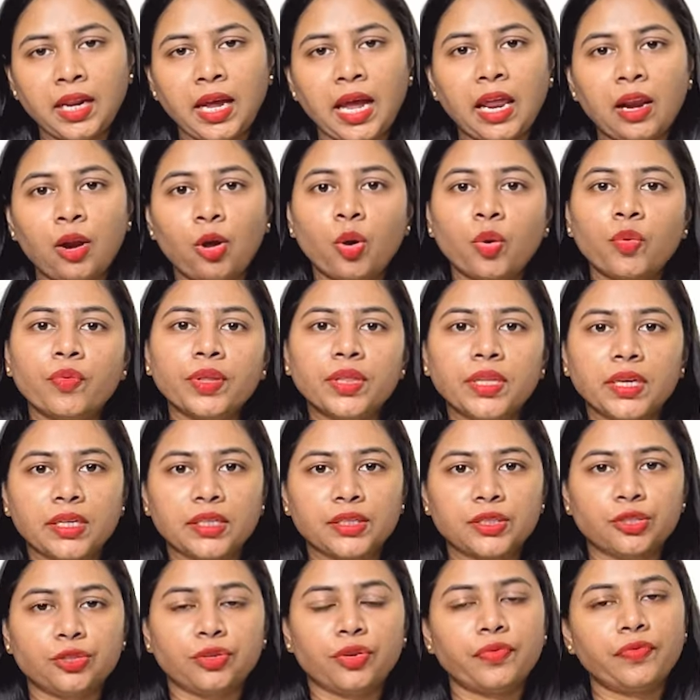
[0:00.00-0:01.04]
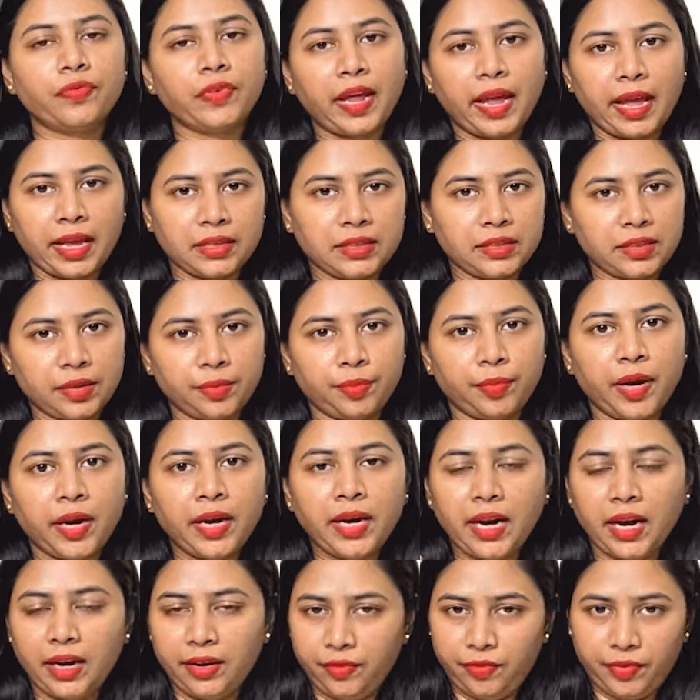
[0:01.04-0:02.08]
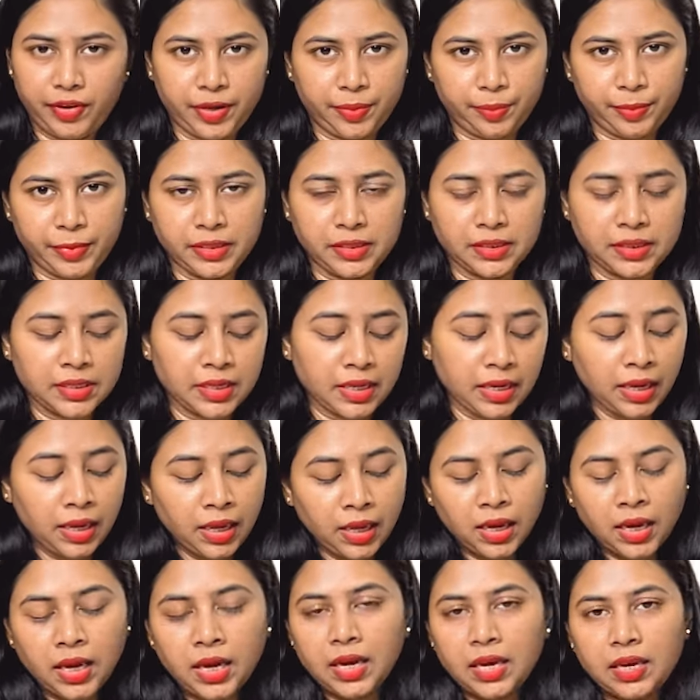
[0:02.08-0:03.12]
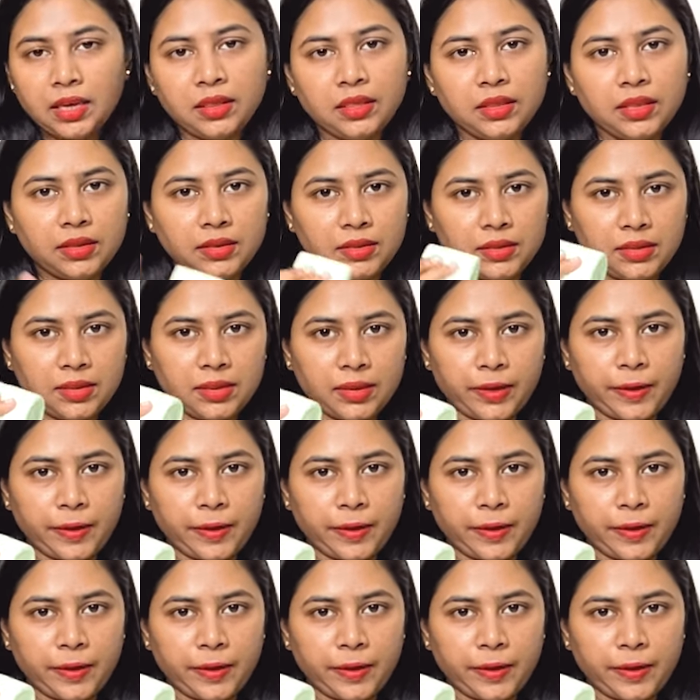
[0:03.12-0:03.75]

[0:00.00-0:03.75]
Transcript: along with addition of niacinamide and vitamin C in this